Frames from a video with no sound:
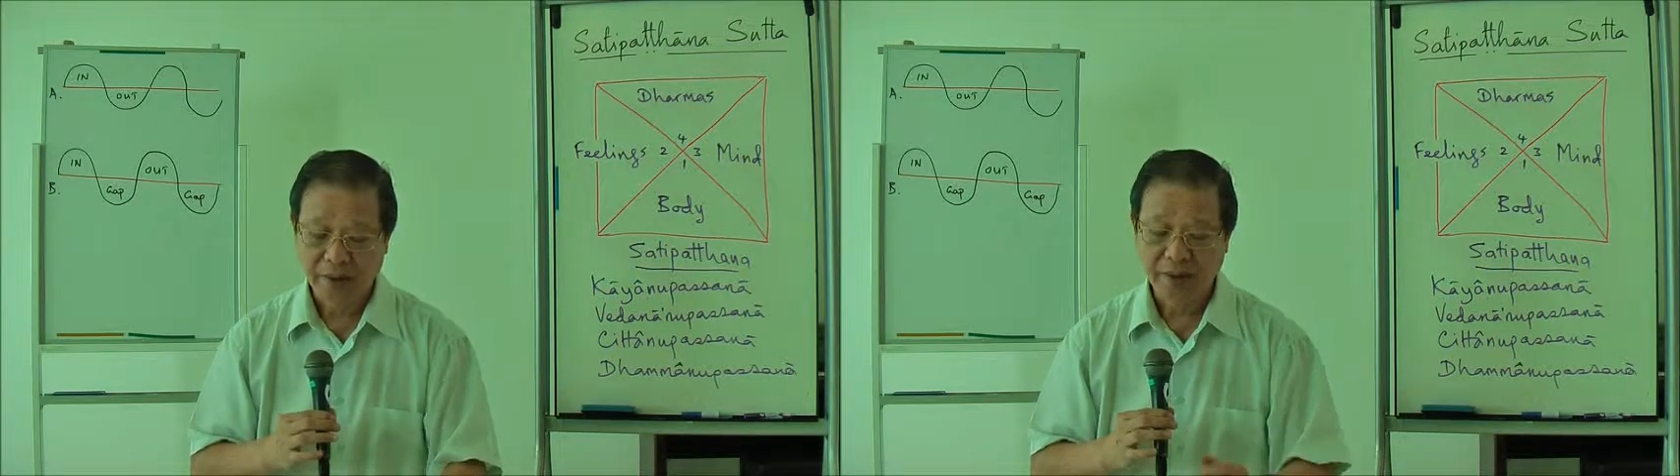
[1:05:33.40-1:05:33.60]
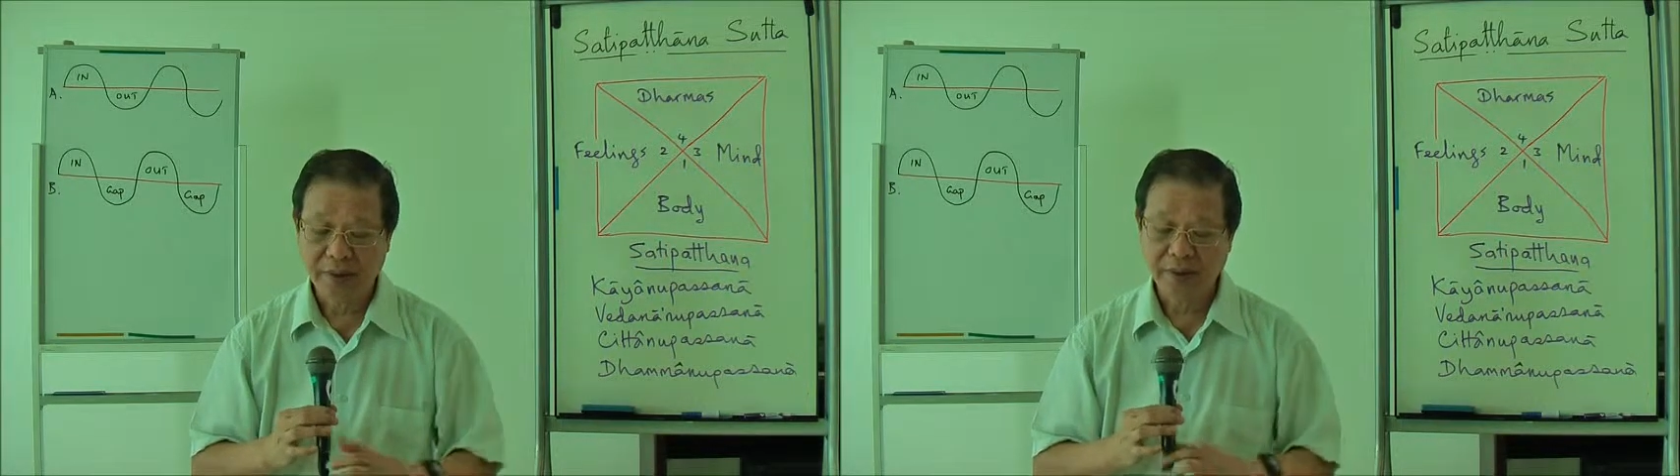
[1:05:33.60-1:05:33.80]

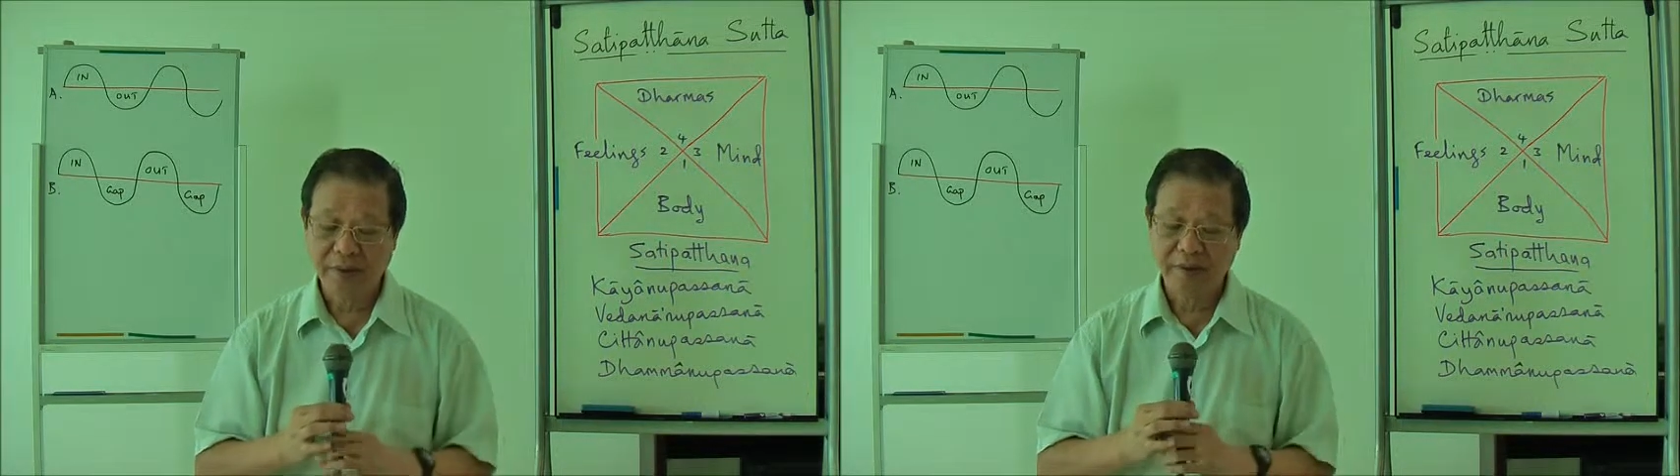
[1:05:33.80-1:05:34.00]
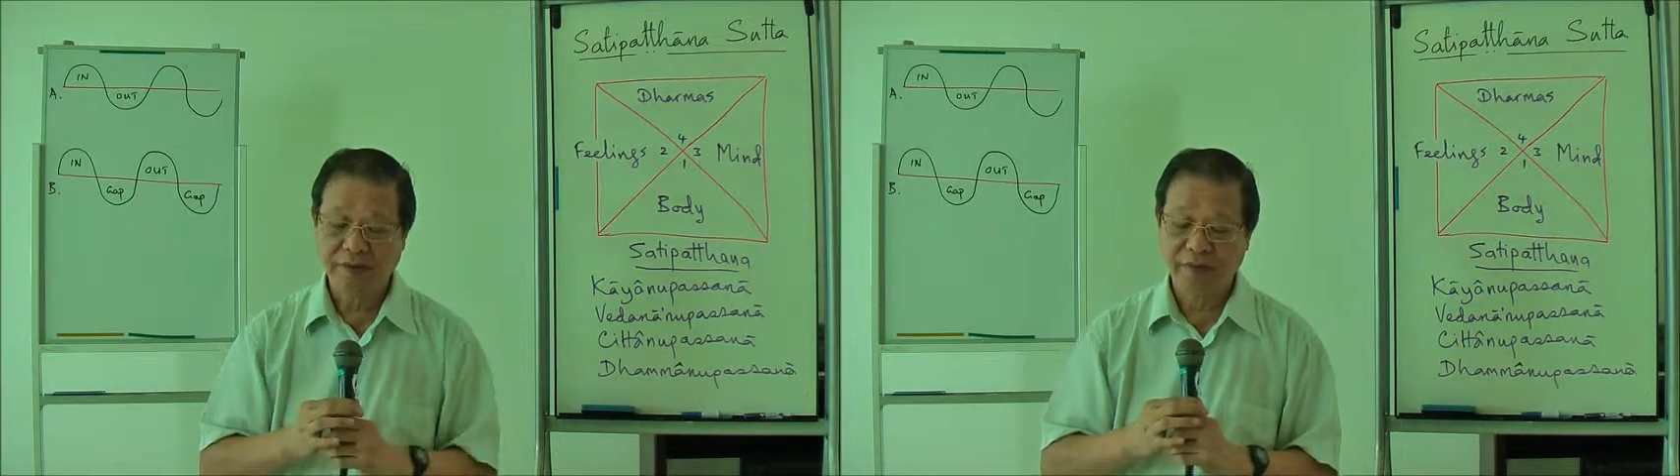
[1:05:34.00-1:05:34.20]
So
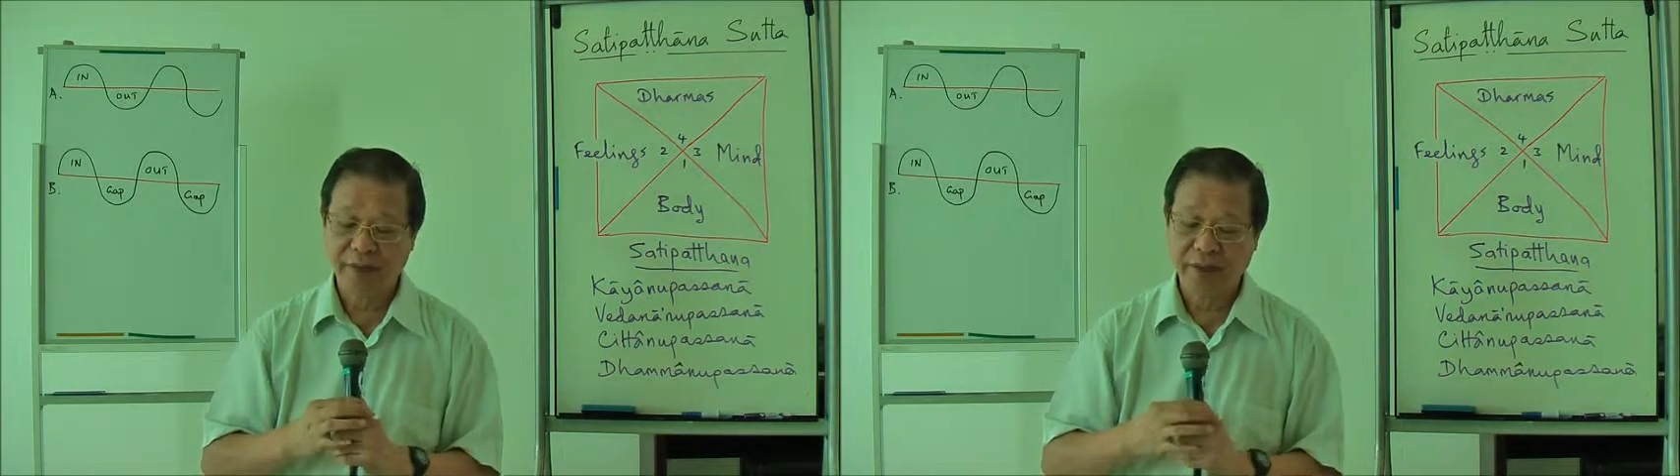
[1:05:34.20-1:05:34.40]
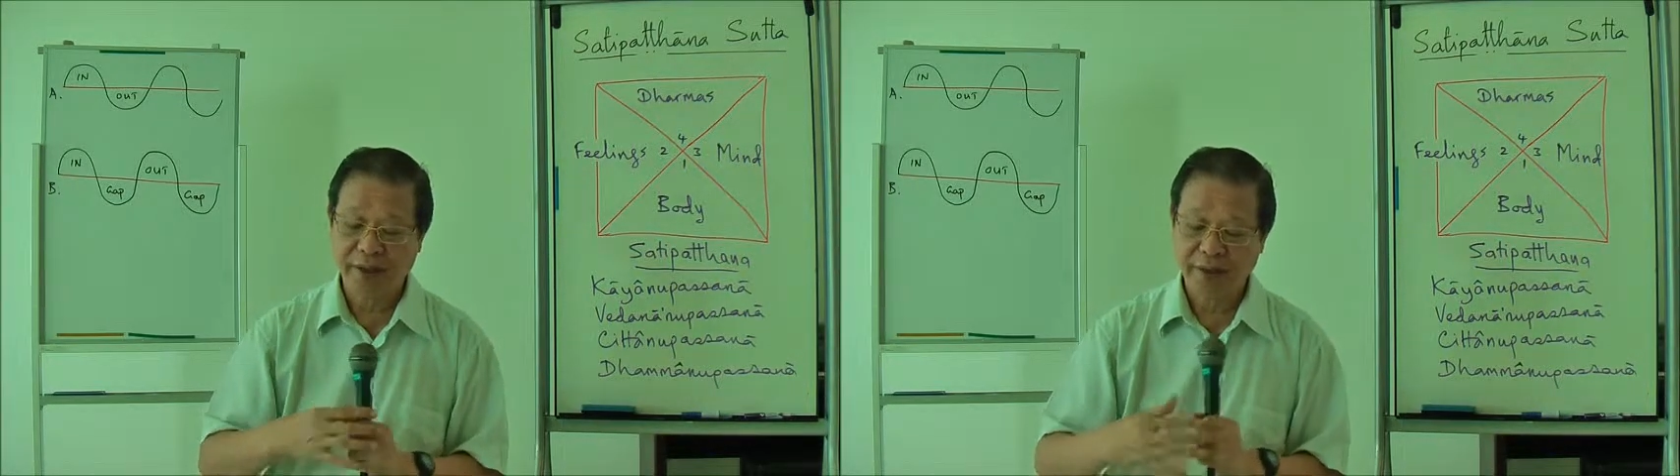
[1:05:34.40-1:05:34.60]
this
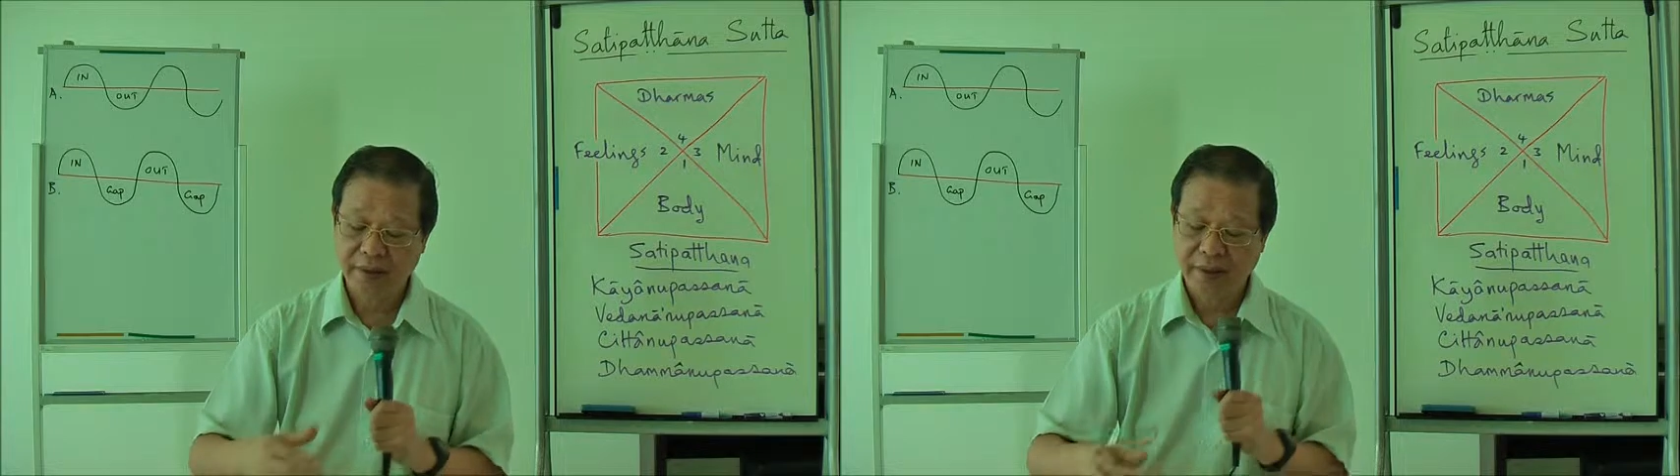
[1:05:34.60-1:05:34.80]
refrain